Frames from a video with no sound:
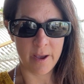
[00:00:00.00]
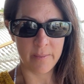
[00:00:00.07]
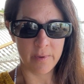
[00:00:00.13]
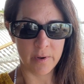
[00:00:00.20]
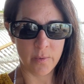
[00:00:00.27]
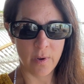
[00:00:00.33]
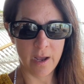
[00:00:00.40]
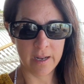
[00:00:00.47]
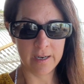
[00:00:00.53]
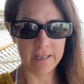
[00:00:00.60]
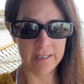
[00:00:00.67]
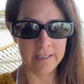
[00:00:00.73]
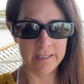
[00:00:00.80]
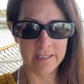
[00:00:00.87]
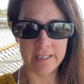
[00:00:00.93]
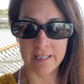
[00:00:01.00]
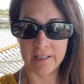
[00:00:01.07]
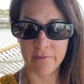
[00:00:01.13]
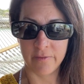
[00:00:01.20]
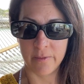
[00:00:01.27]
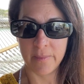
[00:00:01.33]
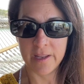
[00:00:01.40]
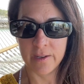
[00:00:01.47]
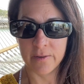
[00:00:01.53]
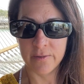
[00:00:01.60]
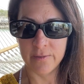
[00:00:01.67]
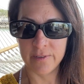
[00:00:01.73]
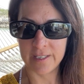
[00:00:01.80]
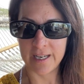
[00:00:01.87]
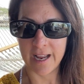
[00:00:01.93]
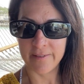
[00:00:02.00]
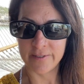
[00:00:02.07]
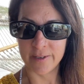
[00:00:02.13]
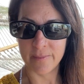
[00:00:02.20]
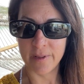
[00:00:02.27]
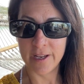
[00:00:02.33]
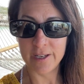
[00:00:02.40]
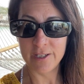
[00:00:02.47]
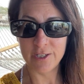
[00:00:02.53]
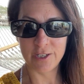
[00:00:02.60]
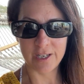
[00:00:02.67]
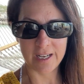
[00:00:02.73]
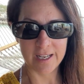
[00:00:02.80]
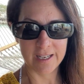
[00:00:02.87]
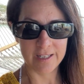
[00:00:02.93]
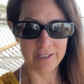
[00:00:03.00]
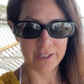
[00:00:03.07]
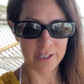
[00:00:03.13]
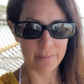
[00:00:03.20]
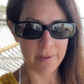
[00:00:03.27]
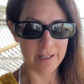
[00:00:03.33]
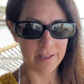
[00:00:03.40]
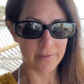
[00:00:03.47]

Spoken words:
iguanas and the flamingos and have some lunch and just spend the